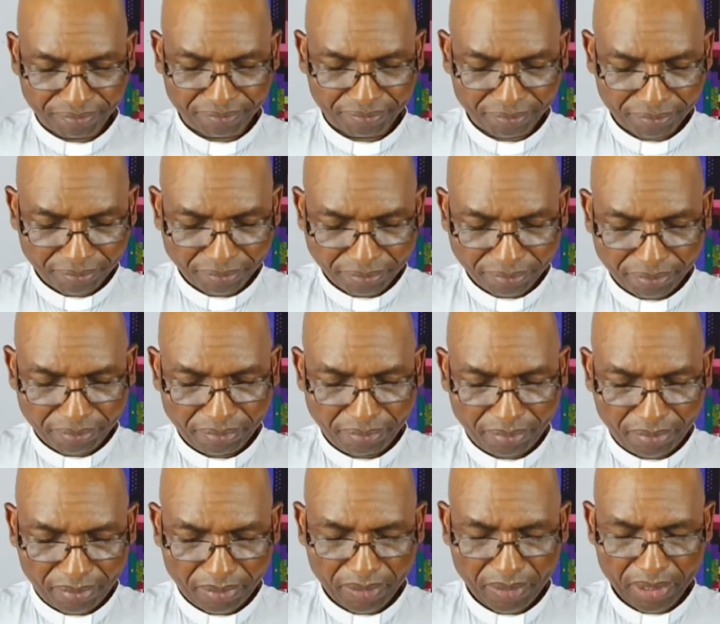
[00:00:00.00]

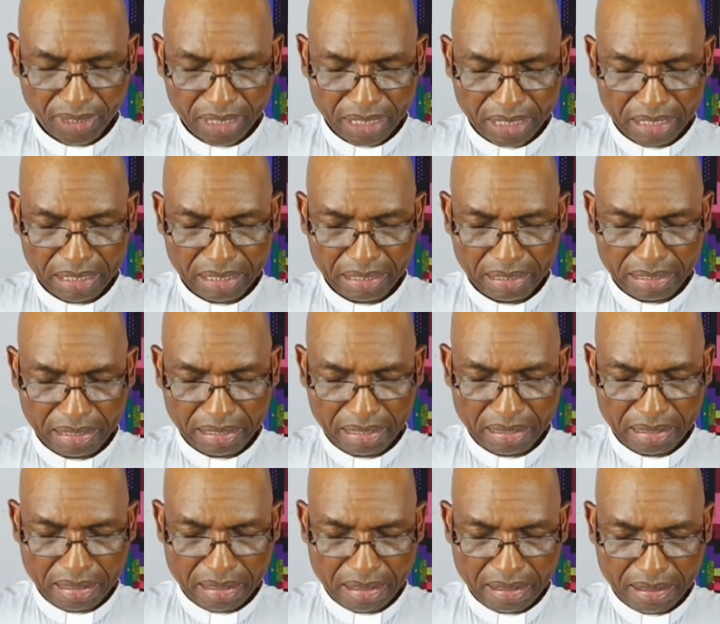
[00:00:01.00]

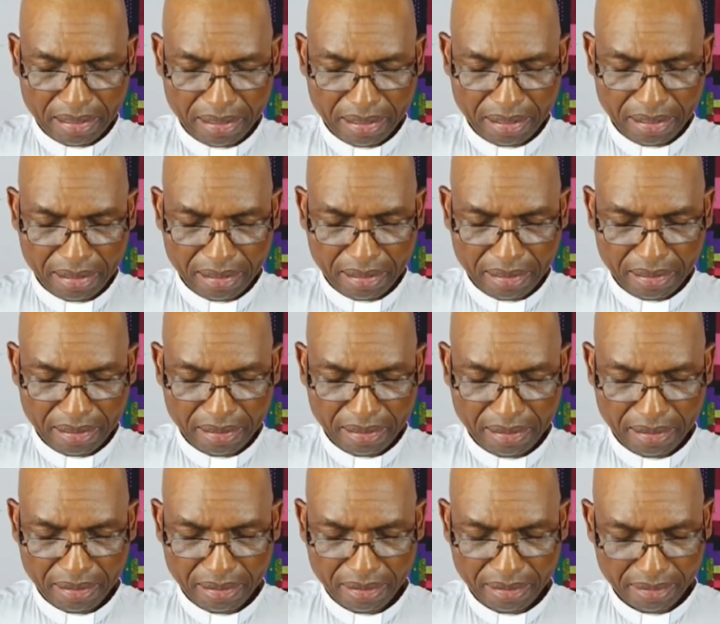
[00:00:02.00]

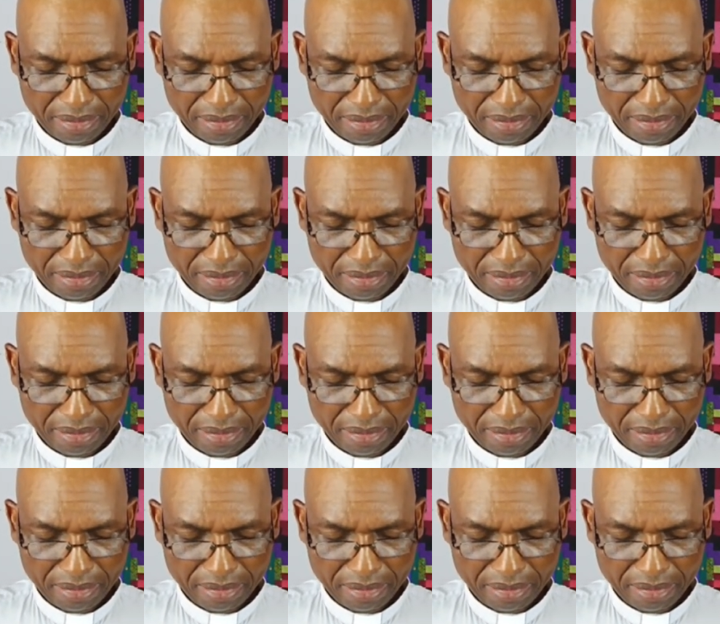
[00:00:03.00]
Nothing is said.